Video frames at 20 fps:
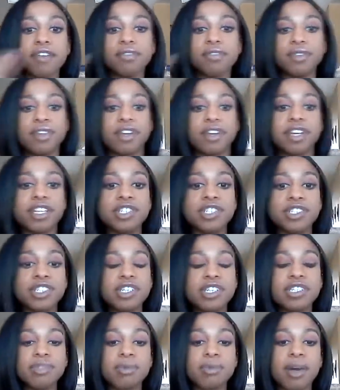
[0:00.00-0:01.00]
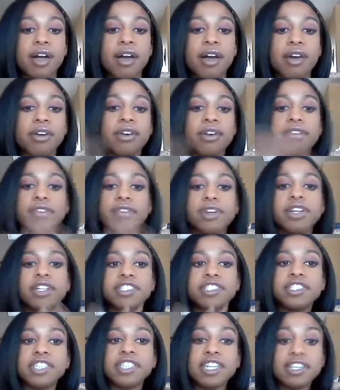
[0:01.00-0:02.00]
your energy is well. If your
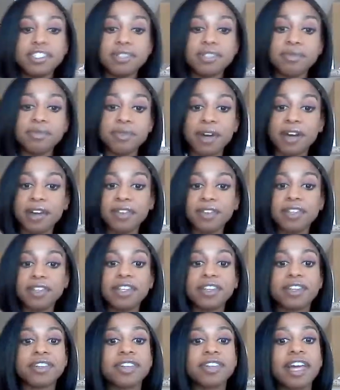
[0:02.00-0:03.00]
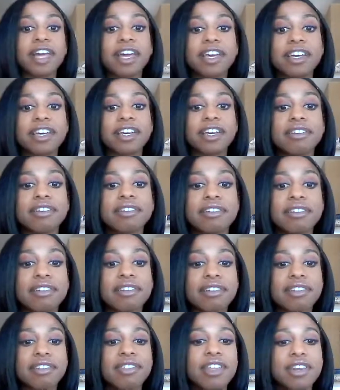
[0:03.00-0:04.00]
energy isn't well, then you're like,
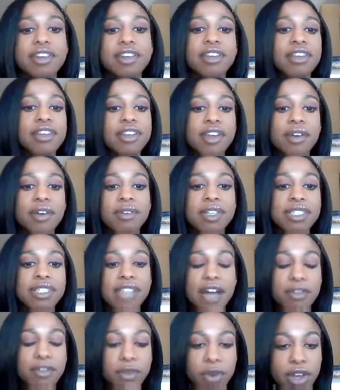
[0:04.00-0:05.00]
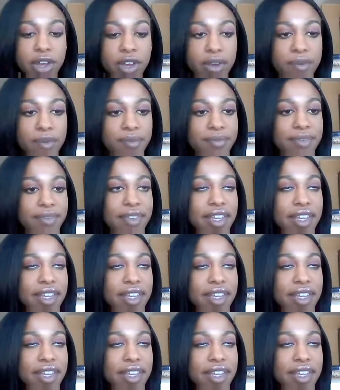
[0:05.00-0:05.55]
then it's not for you.